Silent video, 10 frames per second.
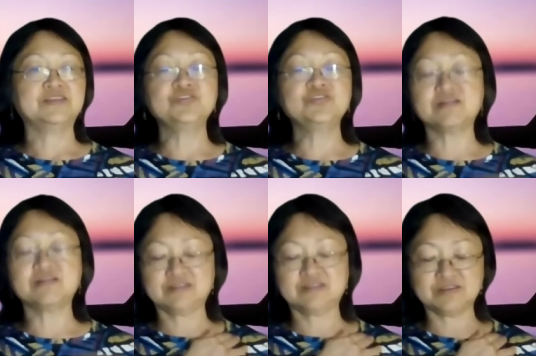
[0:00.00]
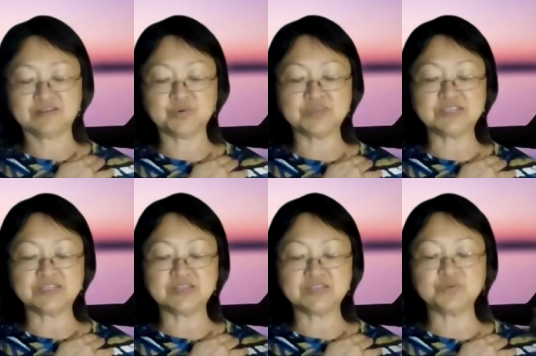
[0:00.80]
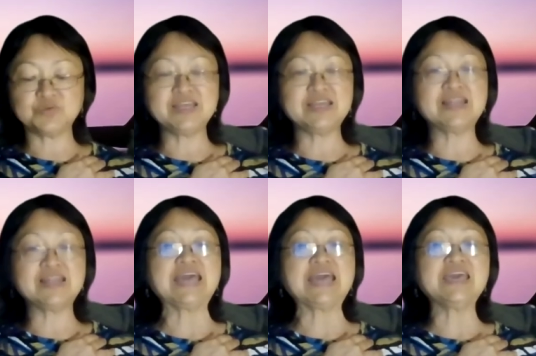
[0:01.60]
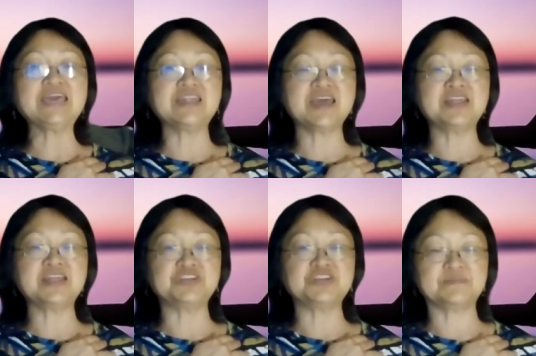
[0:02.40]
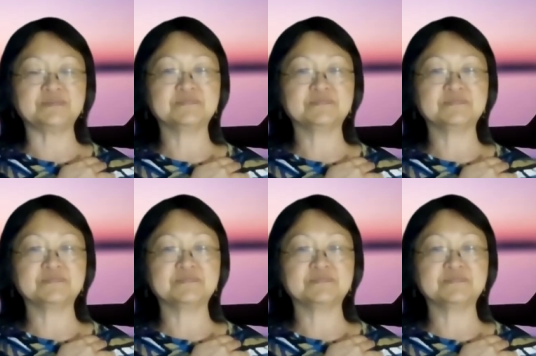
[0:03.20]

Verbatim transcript: not, so it's really lacking in energy.